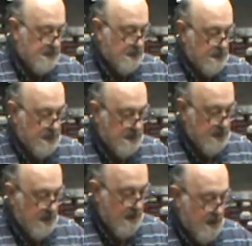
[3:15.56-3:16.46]
We used
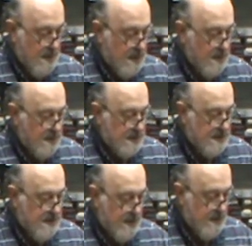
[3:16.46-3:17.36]
to call it no-load
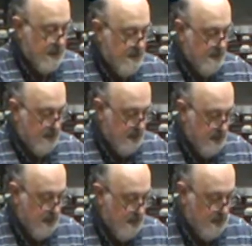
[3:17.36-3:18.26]
sandpaper
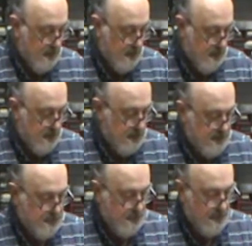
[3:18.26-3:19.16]
too. You can
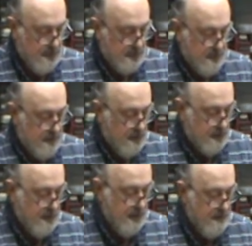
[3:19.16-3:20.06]
just wash the
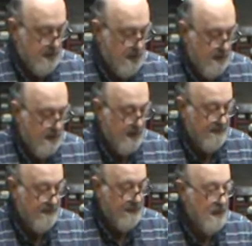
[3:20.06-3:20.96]
loaded up part
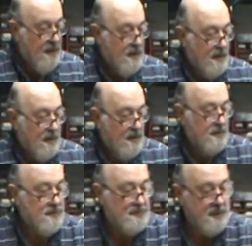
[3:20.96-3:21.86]
off and
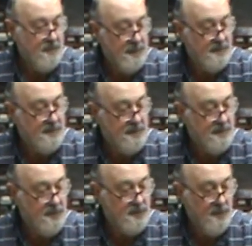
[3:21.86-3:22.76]
use that piece
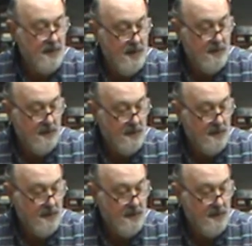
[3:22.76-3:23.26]
until it's worn out.